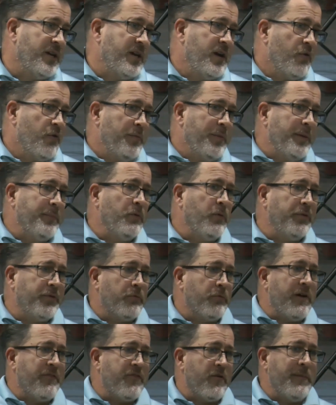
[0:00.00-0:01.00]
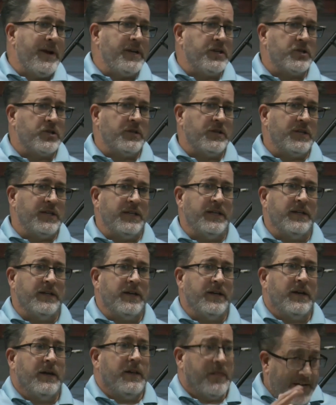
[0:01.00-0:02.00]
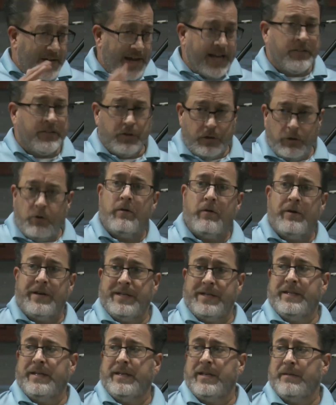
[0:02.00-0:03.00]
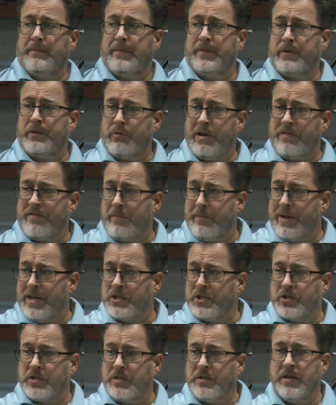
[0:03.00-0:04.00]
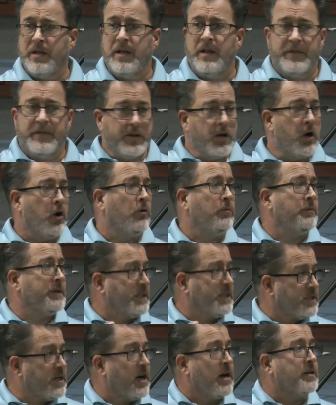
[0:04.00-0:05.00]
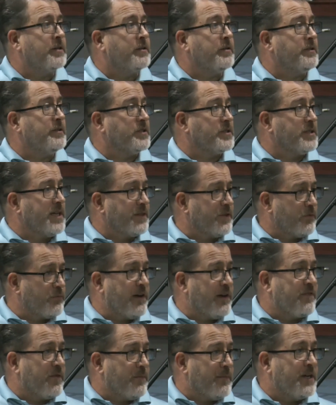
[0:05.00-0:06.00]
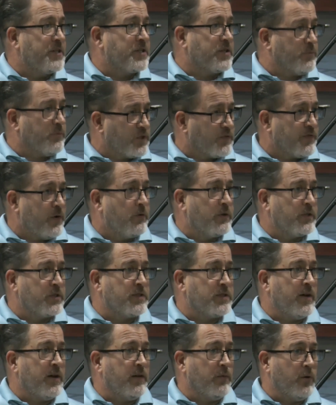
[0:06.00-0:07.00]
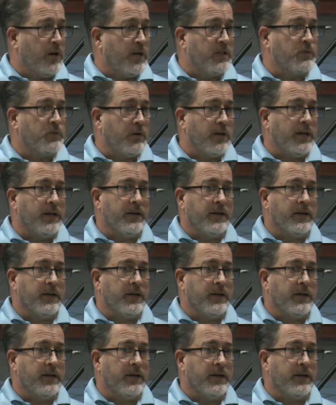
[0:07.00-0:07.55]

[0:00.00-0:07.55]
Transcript: Remember what the Reformation did. Thank the Lord it did it. But the Reformation, the only doctrines that the Reformation was focused on was what?